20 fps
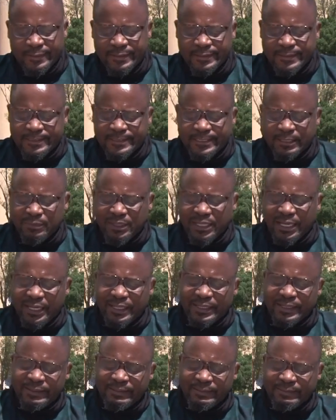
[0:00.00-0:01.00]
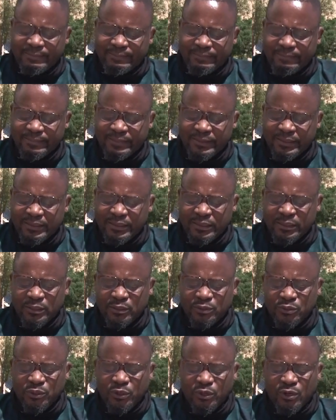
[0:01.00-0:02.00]
Similarly,
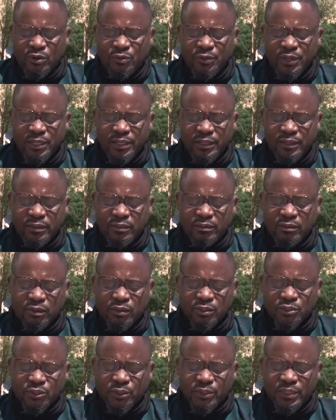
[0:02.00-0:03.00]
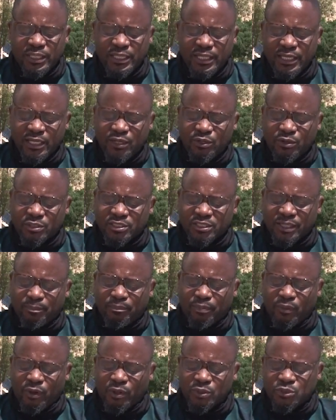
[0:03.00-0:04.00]
though we also need your
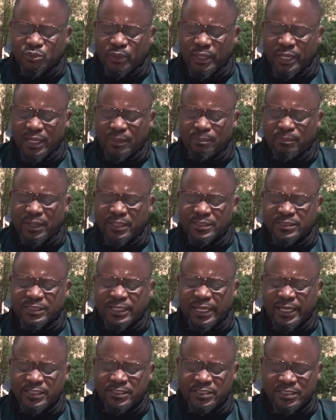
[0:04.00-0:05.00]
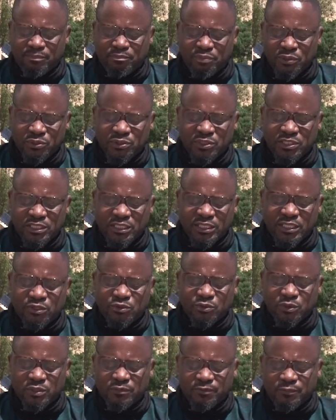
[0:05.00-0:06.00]
support to help us get CPUT
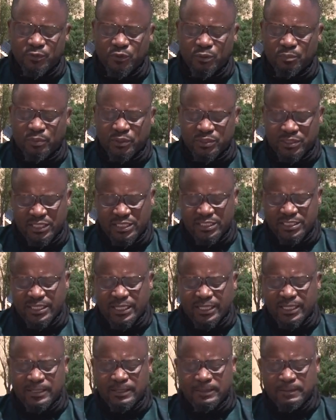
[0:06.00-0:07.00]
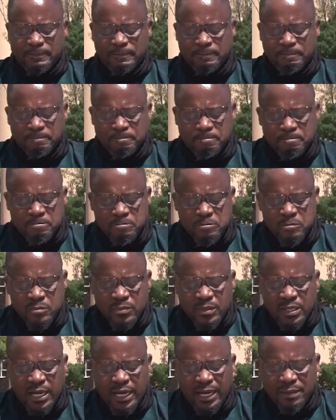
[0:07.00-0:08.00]
to its full potential,
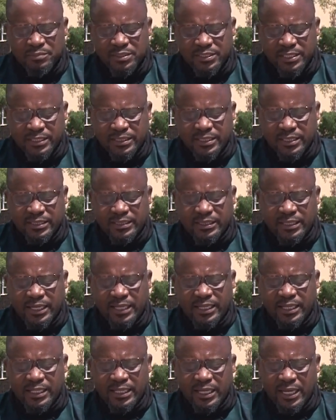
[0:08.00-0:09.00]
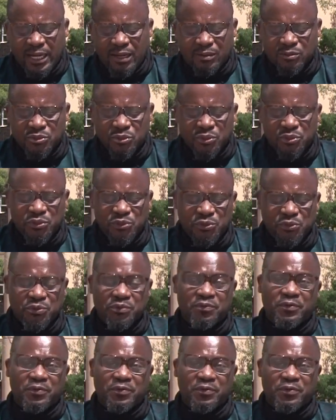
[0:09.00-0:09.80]
I'm certain I can count on you